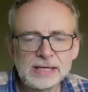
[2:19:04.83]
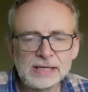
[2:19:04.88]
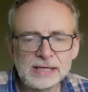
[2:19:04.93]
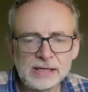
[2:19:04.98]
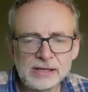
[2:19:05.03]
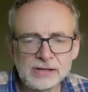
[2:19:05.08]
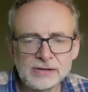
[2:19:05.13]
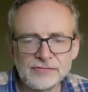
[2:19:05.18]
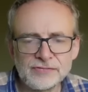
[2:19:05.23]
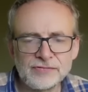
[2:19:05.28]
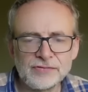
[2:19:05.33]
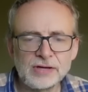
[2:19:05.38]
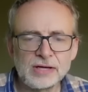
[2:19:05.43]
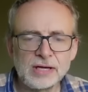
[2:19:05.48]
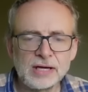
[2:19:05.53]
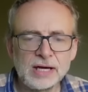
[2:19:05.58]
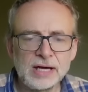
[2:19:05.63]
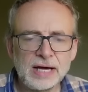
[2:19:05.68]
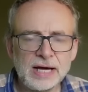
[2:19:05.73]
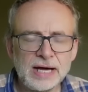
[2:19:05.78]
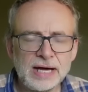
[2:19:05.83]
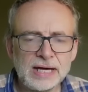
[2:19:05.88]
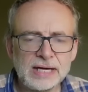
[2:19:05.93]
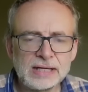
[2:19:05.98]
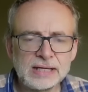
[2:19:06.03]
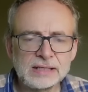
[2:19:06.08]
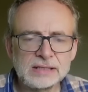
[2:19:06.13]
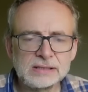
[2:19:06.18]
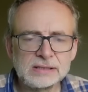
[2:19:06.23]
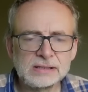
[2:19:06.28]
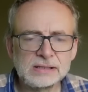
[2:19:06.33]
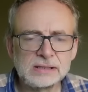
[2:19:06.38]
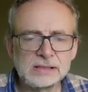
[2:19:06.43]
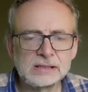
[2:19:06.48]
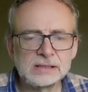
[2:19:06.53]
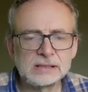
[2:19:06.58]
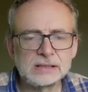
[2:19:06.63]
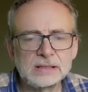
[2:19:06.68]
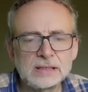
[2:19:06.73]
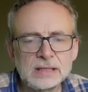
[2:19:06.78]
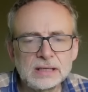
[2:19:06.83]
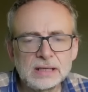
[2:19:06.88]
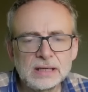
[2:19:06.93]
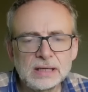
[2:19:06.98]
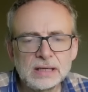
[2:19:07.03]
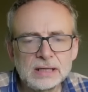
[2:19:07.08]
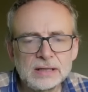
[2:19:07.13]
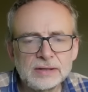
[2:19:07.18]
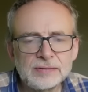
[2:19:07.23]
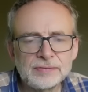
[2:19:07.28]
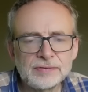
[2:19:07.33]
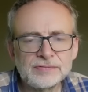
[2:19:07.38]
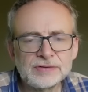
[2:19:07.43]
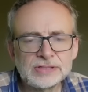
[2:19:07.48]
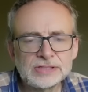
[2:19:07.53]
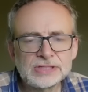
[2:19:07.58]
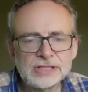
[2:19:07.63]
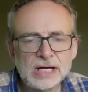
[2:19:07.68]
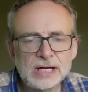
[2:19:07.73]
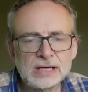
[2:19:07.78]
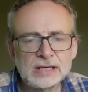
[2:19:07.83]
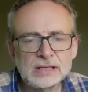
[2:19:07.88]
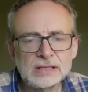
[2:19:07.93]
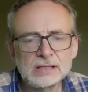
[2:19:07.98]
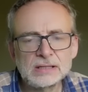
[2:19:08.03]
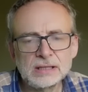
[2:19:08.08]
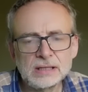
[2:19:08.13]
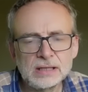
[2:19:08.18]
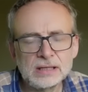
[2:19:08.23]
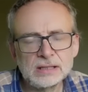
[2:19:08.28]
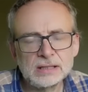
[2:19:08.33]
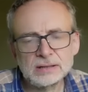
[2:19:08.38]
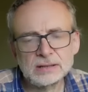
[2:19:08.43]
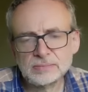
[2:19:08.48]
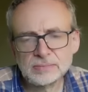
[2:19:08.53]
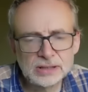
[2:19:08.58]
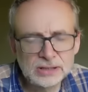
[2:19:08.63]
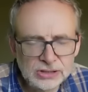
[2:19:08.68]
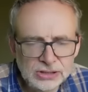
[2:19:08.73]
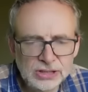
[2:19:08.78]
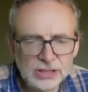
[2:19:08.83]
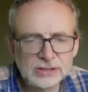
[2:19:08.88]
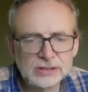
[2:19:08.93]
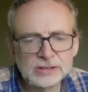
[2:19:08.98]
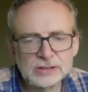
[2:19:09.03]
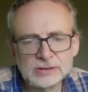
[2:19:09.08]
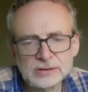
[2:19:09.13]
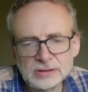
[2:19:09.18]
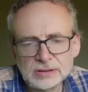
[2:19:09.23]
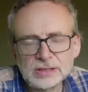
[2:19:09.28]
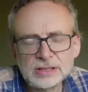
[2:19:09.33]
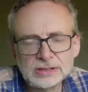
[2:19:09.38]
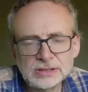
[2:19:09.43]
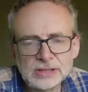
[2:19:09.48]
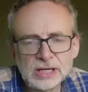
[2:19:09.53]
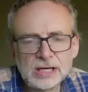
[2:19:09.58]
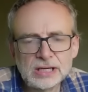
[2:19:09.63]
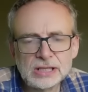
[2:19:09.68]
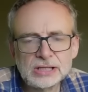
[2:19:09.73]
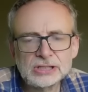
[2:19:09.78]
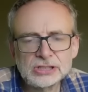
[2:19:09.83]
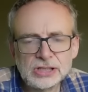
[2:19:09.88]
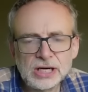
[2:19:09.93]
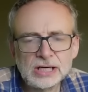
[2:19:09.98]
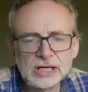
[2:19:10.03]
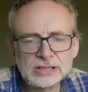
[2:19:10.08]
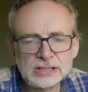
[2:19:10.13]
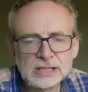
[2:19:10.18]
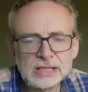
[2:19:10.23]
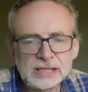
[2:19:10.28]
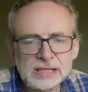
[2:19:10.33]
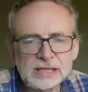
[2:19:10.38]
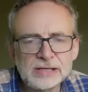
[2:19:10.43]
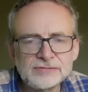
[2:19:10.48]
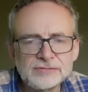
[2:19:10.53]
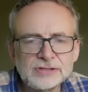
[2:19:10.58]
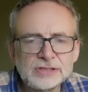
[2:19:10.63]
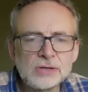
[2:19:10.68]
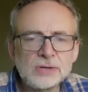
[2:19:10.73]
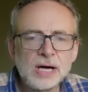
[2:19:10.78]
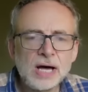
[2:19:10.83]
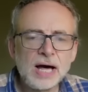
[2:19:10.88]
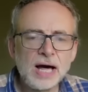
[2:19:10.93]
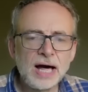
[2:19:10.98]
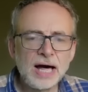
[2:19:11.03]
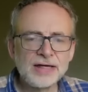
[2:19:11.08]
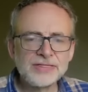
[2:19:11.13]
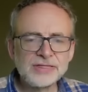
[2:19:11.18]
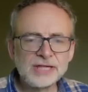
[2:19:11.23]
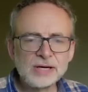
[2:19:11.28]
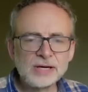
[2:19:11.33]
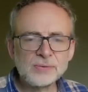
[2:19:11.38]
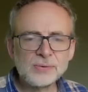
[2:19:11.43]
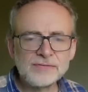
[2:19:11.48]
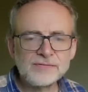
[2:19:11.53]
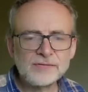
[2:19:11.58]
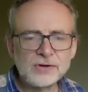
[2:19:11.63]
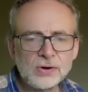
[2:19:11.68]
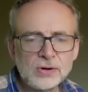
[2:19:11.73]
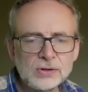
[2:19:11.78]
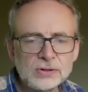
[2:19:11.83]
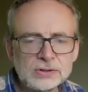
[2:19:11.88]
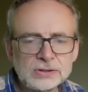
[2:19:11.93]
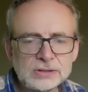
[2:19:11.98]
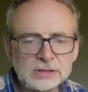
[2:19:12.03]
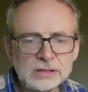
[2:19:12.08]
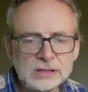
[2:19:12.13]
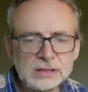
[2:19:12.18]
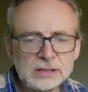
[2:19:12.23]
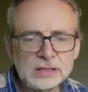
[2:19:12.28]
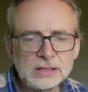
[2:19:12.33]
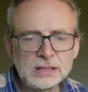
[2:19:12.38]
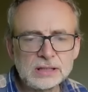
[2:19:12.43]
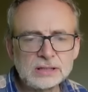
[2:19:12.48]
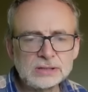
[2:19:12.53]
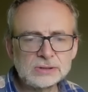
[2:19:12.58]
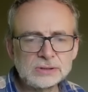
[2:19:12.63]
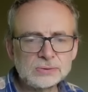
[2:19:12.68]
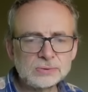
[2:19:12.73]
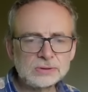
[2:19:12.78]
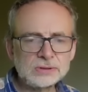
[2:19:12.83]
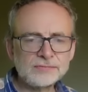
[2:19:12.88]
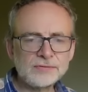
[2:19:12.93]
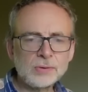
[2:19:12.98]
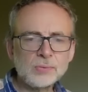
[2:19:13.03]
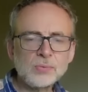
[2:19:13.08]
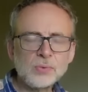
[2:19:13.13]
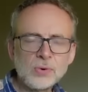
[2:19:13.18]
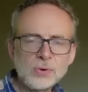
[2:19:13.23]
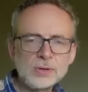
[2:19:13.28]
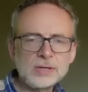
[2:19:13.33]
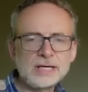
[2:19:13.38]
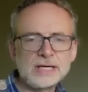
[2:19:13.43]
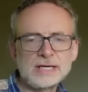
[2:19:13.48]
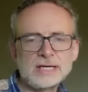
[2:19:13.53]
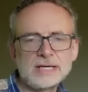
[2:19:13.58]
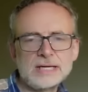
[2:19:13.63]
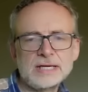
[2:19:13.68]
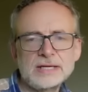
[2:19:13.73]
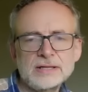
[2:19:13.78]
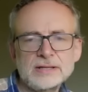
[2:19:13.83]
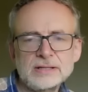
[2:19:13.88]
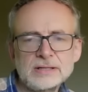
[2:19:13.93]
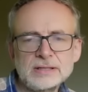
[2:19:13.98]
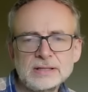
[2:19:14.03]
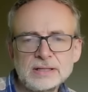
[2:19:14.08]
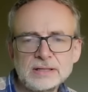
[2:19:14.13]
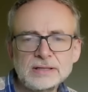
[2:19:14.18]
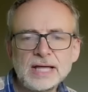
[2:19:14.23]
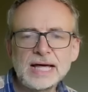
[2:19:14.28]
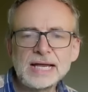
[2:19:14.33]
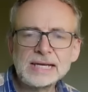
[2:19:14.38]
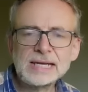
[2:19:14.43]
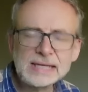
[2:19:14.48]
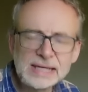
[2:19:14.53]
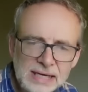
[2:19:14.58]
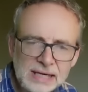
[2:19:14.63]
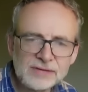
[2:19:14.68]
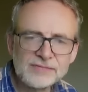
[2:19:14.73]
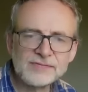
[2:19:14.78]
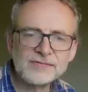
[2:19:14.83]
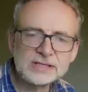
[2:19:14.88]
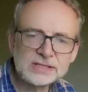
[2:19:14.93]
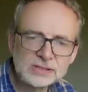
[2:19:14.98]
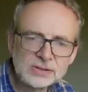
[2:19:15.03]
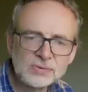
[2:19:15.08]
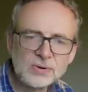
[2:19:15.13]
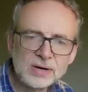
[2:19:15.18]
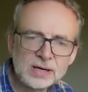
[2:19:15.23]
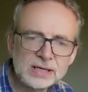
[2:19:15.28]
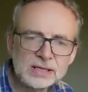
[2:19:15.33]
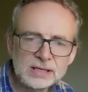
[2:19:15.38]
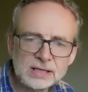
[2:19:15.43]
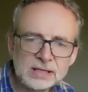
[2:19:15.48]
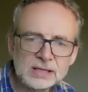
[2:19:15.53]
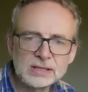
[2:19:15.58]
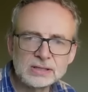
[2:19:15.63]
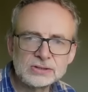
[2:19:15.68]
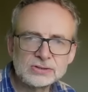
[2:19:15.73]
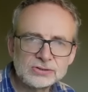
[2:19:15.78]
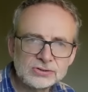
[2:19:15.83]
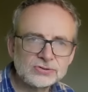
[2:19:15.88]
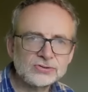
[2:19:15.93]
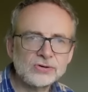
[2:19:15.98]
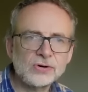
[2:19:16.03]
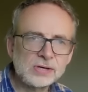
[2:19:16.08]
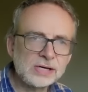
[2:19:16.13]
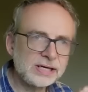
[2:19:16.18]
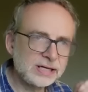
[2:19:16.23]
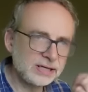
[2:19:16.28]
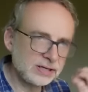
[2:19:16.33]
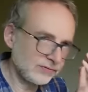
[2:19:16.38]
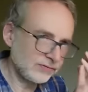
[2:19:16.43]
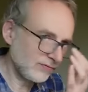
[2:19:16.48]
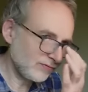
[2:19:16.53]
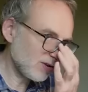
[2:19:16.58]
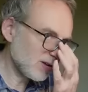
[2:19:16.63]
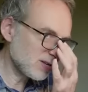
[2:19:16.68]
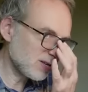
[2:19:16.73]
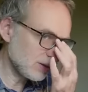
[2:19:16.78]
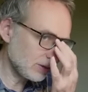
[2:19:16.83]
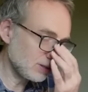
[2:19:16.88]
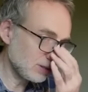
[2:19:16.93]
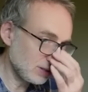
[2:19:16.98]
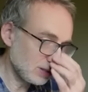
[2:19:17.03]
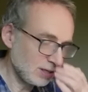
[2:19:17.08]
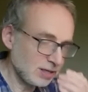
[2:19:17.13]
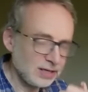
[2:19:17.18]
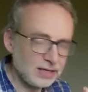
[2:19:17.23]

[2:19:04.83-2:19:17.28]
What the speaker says: her Lilith, and the Sun conjunct her Lilith. So I think we've got a sort of a warning here that Lilith is quite strongly configured.